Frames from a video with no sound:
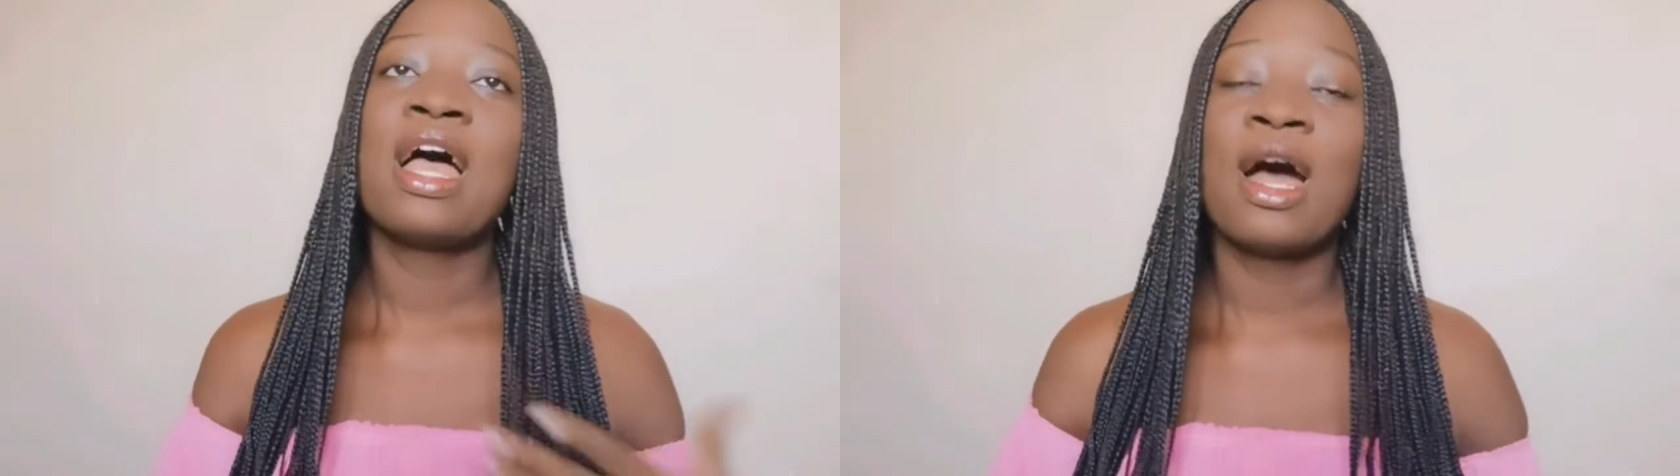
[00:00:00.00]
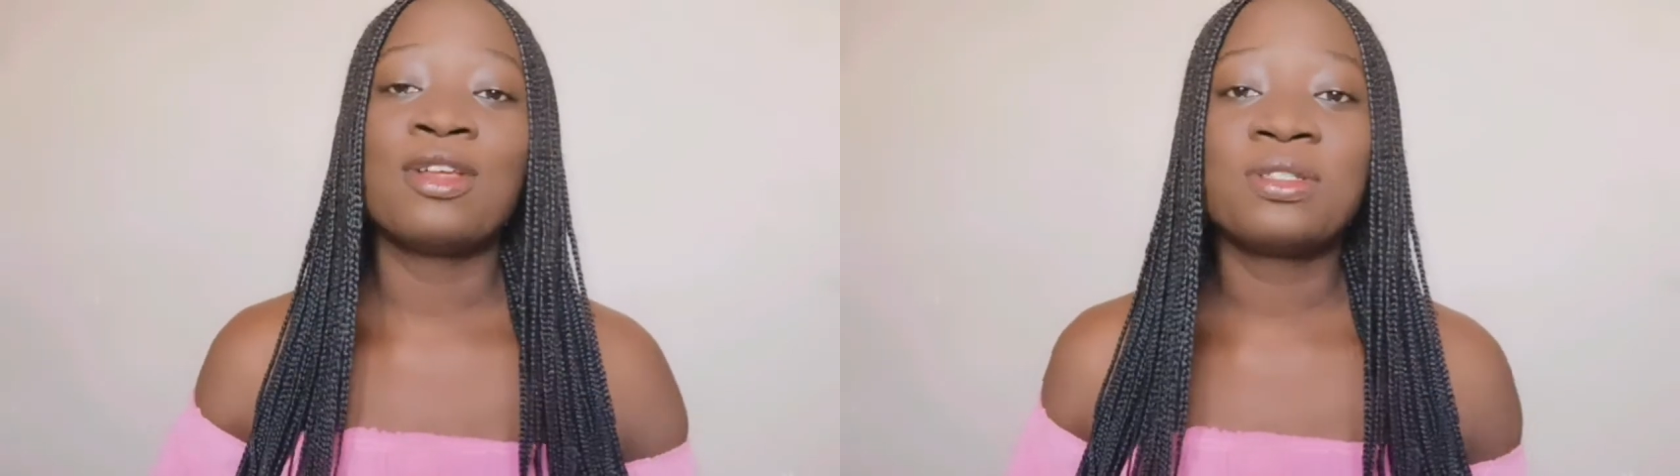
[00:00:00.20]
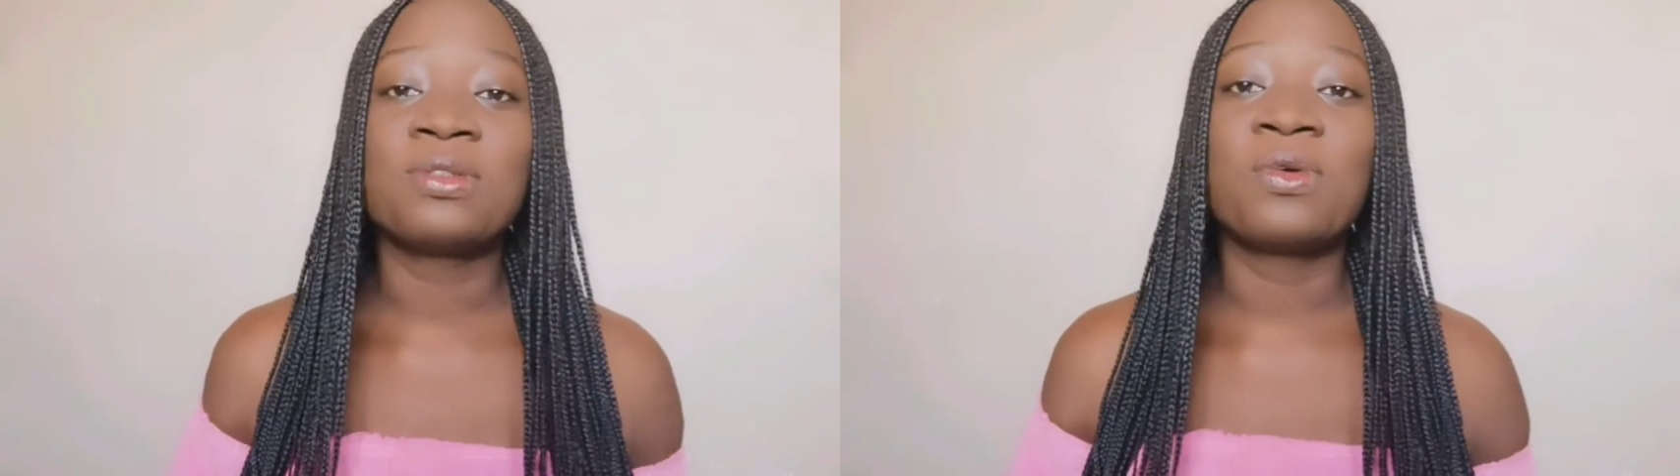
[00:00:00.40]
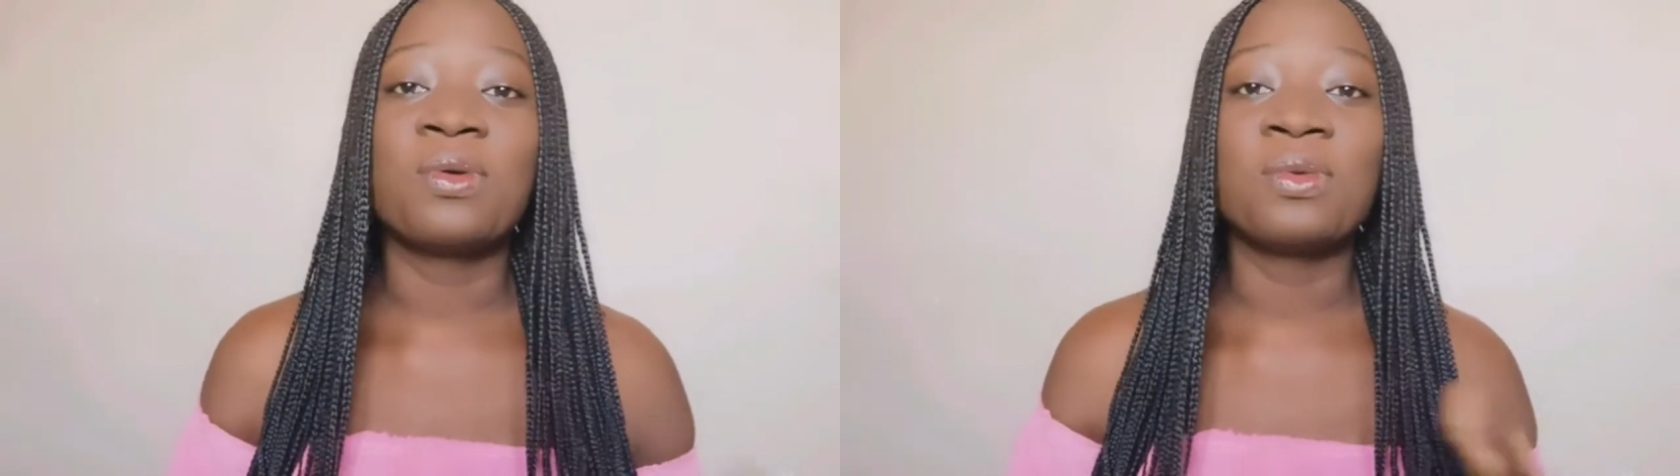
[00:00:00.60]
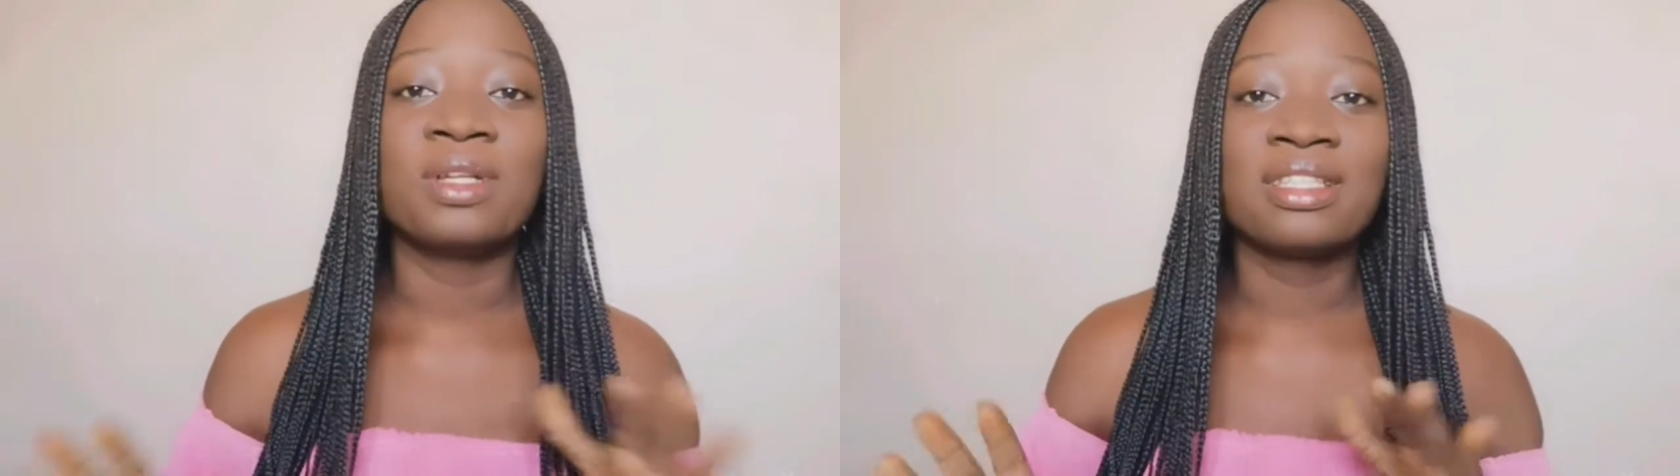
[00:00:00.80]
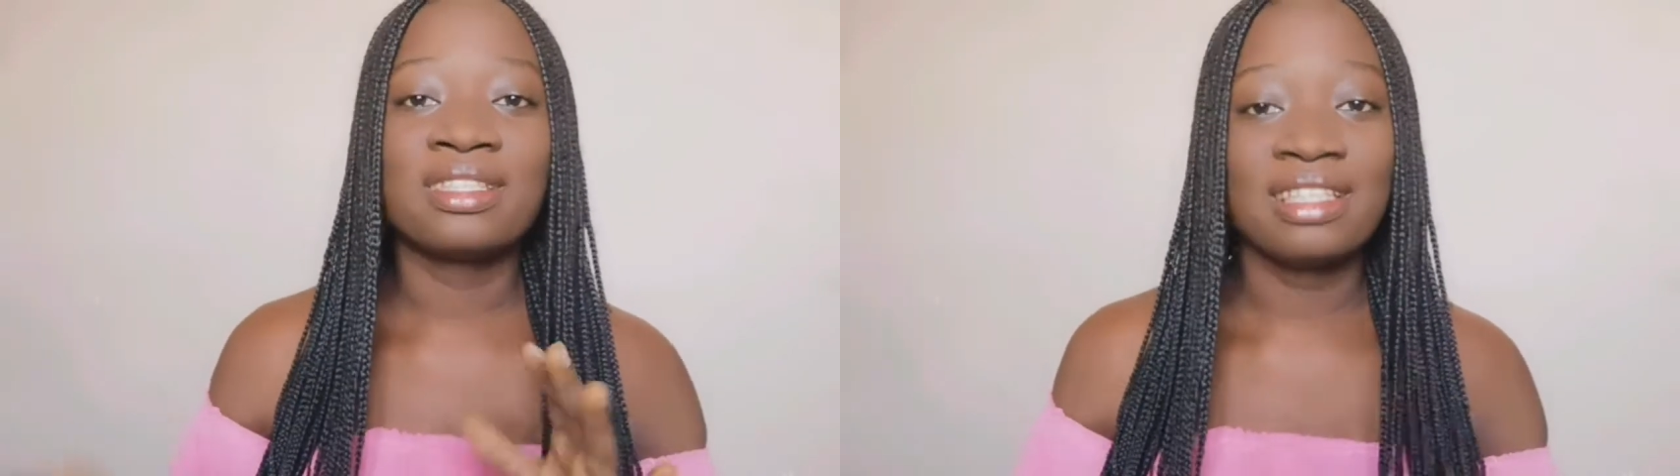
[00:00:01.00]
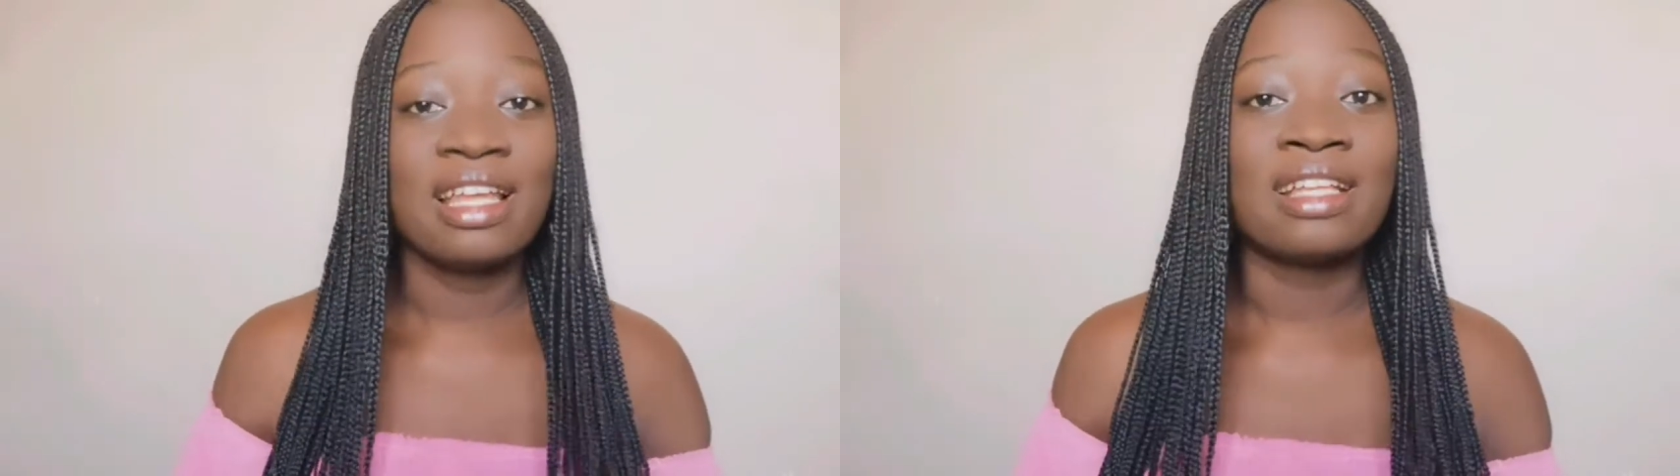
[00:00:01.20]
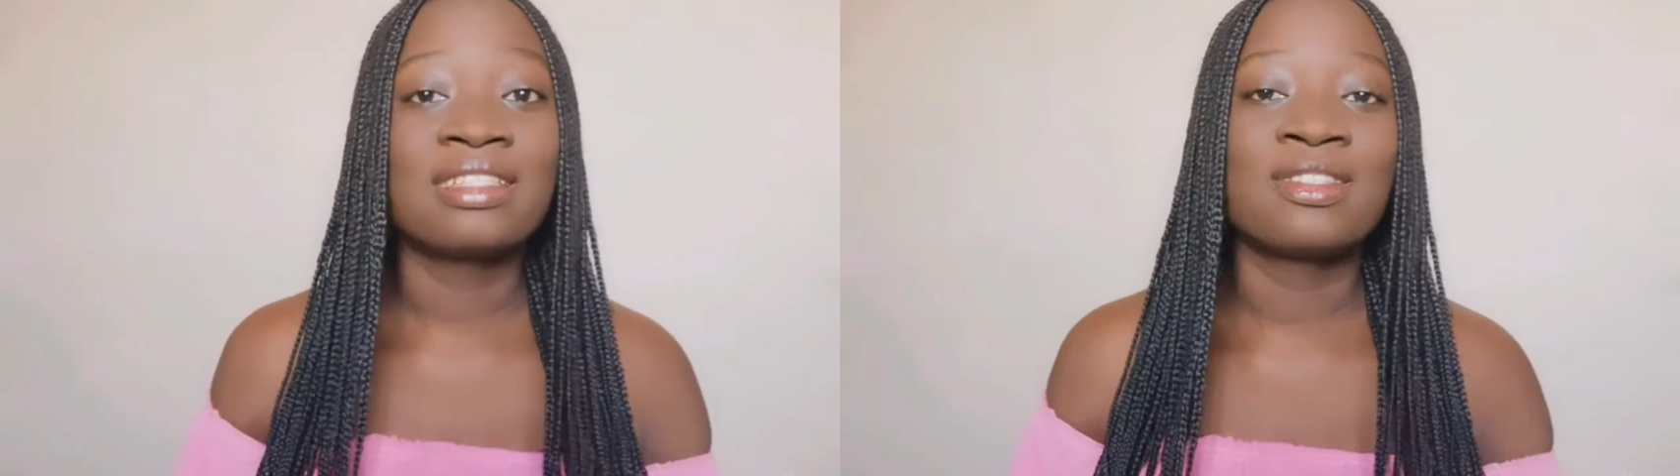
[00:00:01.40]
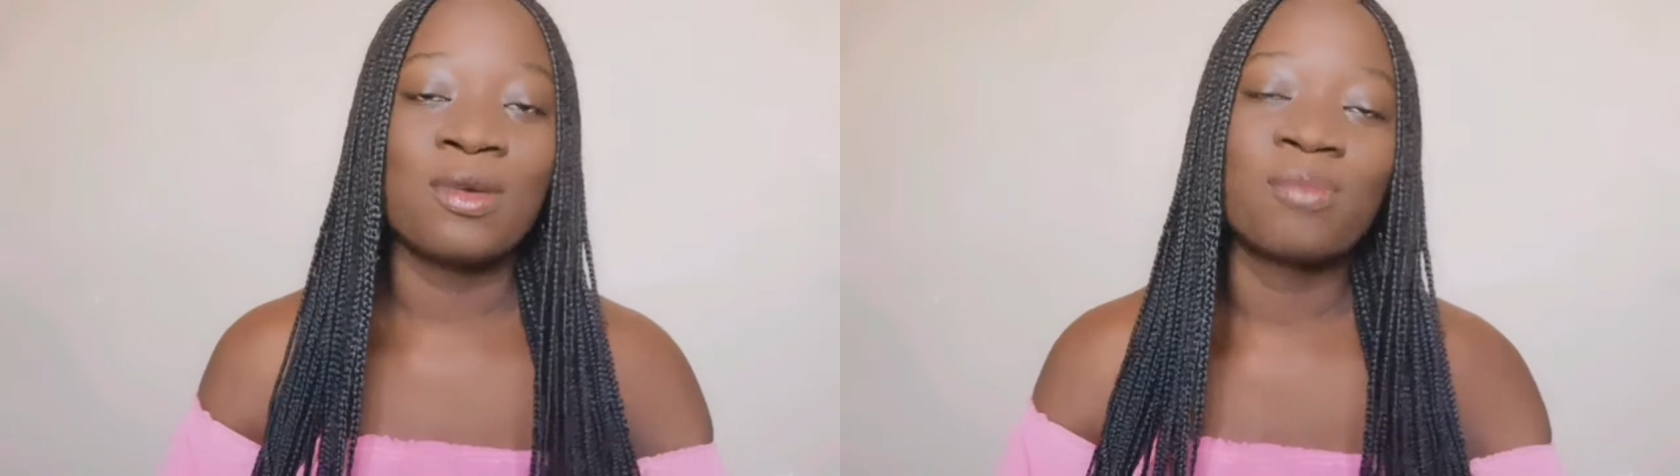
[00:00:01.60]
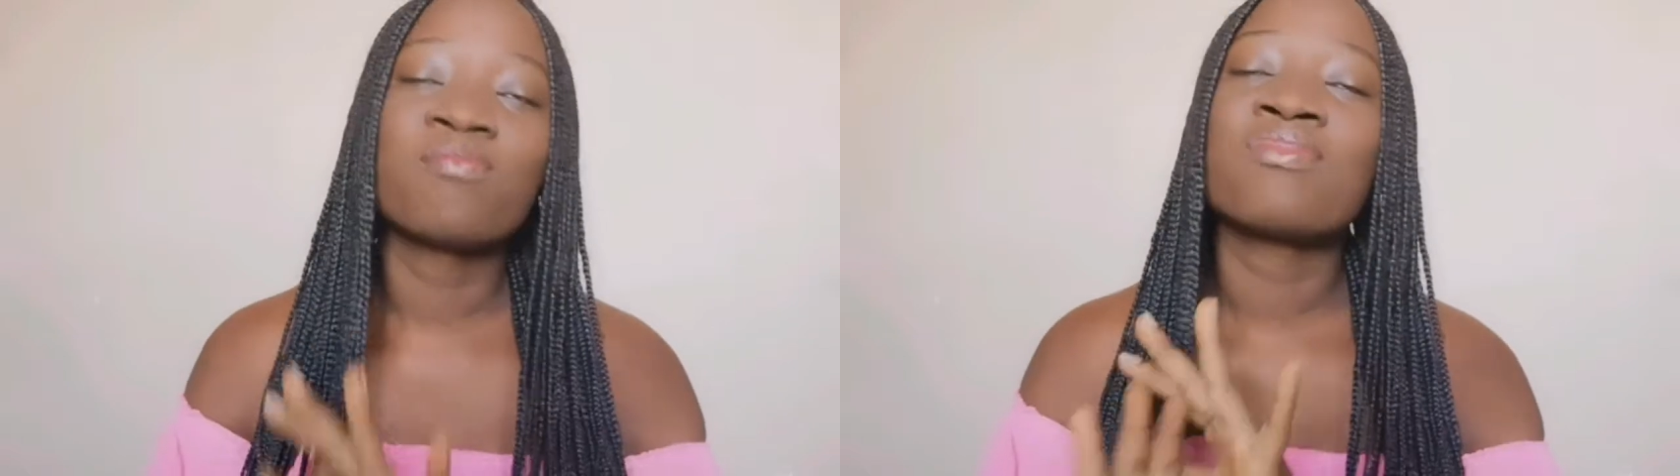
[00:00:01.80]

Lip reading: I'll just go with So